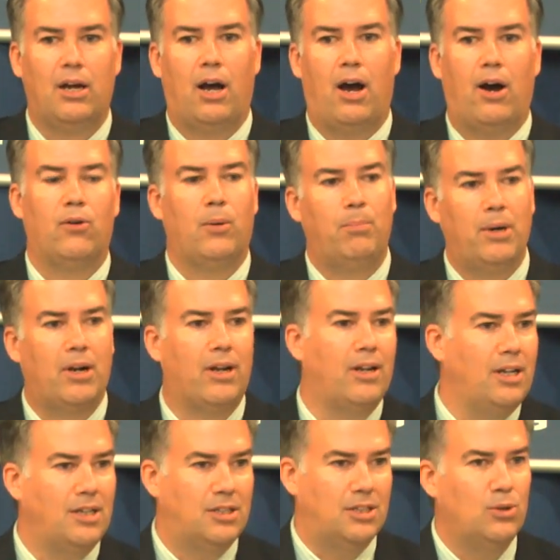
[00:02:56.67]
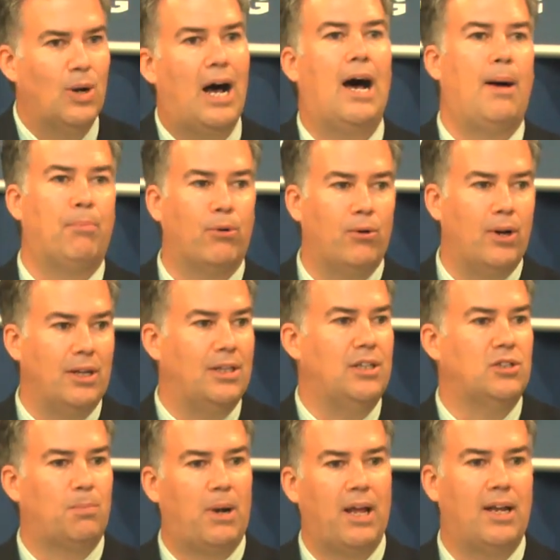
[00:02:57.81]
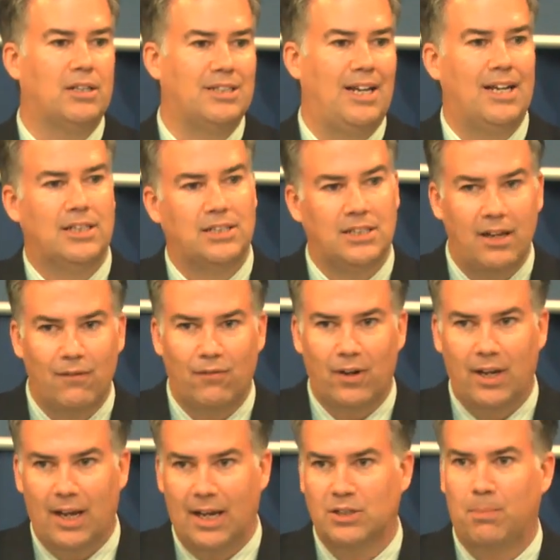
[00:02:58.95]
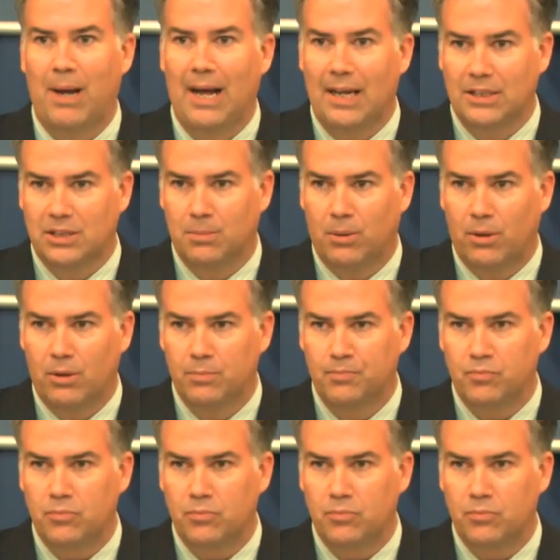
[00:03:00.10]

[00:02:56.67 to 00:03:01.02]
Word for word: our ability to operate these plants as safely as possible